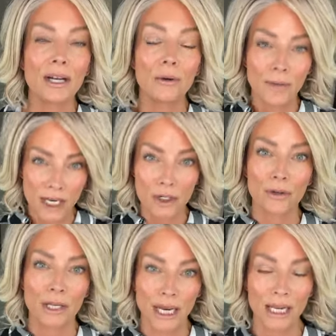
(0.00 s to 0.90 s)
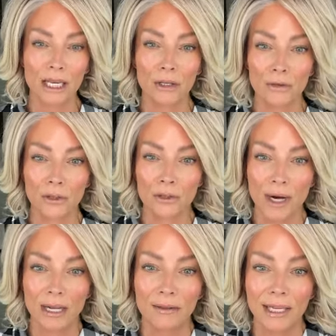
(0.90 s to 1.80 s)
and I'll make sure that I get you the
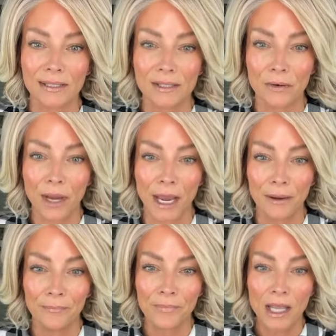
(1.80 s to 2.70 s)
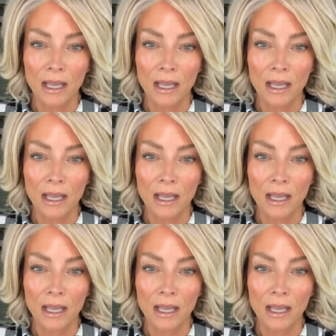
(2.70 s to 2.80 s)
direct links, okay?